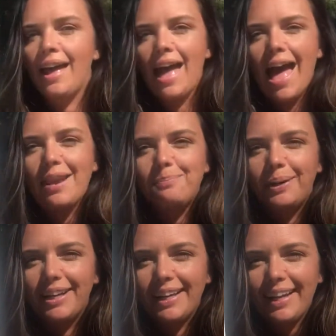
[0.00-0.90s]
and
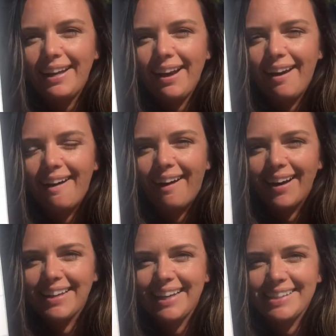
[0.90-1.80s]
put it
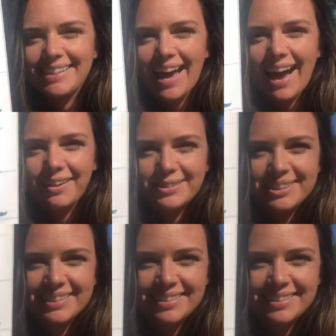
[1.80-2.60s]
on his house.